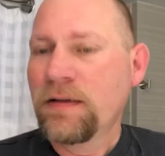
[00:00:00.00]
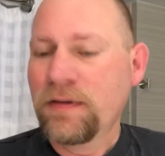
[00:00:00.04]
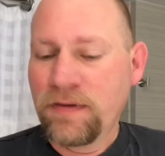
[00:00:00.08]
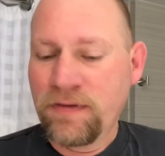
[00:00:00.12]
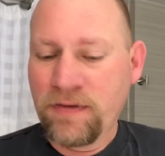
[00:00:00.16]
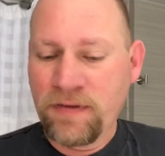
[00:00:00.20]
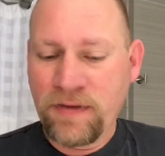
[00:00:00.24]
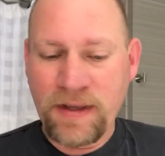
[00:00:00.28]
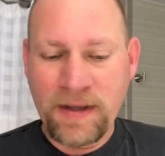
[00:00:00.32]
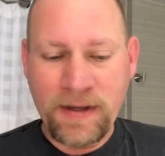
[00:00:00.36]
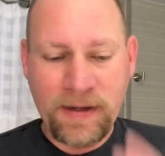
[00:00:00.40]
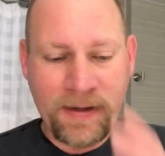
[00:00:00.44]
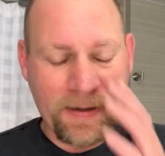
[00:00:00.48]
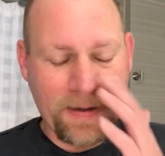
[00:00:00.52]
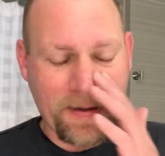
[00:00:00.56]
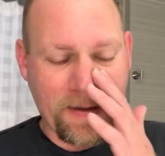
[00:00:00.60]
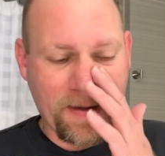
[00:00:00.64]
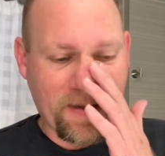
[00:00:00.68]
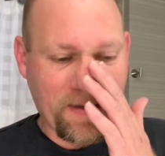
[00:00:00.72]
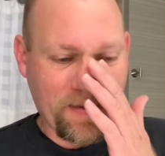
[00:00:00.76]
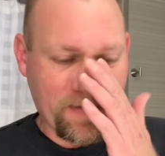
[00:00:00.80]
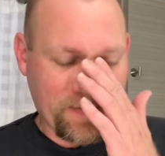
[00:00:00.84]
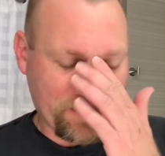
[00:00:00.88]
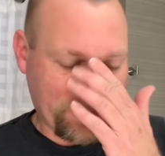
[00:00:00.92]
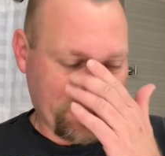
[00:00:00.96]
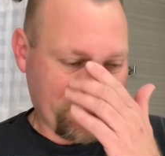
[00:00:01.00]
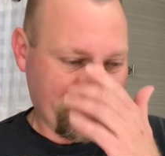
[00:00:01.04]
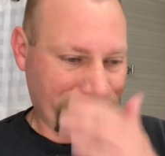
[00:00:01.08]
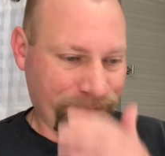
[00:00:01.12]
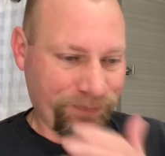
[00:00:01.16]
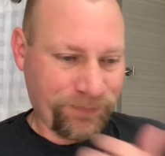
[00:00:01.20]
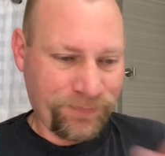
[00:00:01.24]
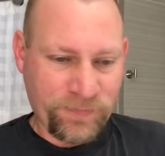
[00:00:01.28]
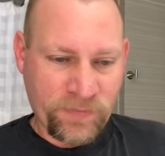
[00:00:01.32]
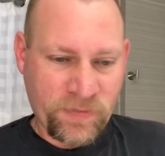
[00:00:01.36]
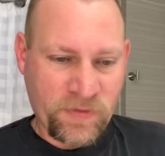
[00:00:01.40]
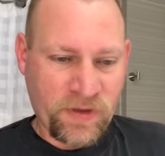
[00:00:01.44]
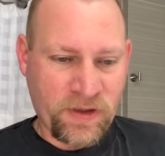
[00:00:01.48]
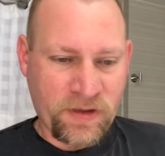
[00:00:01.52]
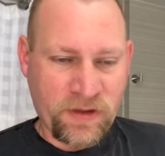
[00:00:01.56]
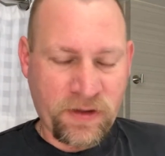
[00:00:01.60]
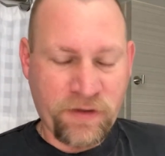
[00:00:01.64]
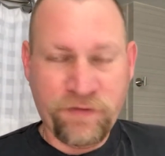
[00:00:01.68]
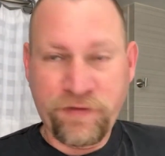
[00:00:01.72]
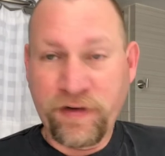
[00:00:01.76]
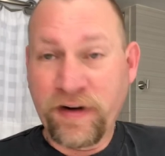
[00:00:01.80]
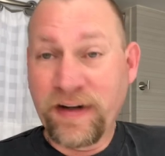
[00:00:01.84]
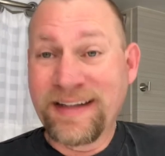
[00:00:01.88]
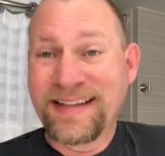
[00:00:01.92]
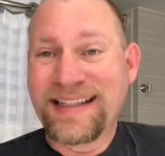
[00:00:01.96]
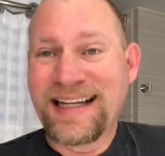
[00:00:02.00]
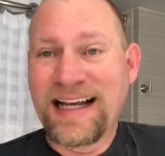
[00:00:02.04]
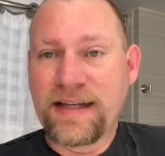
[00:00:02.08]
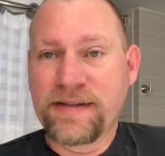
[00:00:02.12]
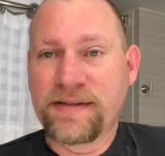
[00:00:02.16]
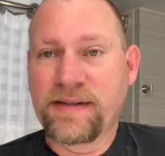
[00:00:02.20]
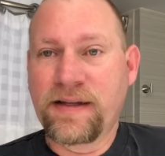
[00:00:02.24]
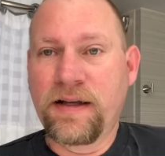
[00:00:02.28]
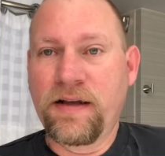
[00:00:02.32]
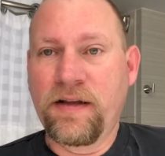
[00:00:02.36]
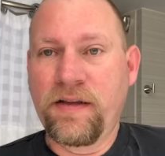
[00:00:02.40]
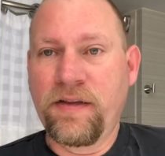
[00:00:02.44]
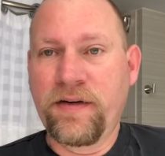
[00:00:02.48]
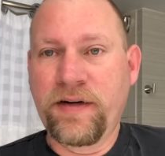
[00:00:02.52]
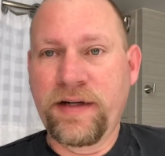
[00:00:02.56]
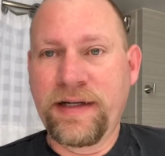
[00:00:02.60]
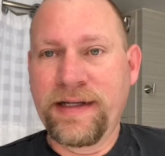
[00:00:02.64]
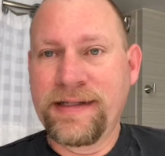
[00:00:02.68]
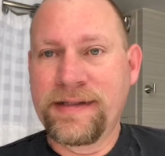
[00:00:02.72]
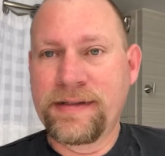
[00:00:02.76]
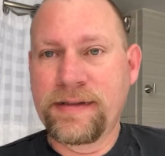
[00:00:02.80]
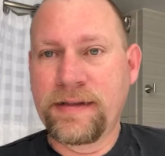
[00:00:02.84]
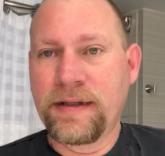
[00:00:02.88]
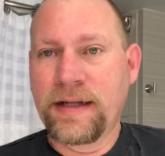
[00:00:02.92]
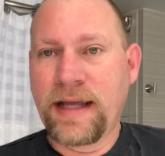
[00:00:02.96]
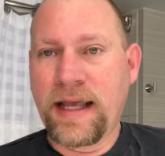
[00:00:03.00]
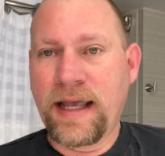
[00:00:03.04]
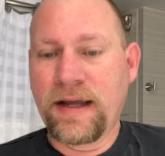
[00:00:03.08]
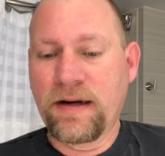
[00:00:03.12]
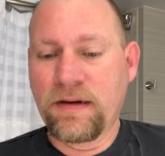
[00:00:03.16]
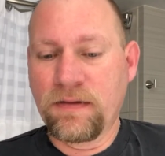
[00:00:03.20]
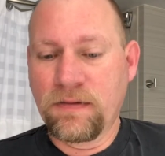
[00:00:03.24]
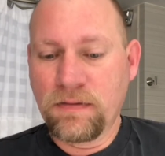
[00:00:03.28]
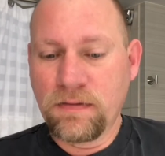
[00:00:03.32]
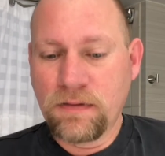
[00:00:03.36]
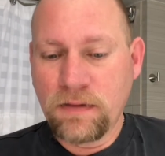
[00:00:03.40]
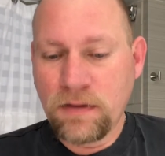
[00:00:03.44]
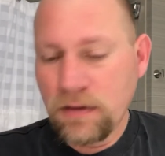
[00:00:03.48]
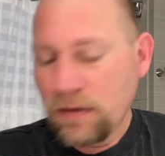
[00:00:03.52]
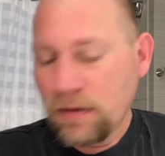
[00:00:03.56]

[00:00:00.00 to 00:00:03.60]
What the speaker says: they're very docile. They're easy to handle.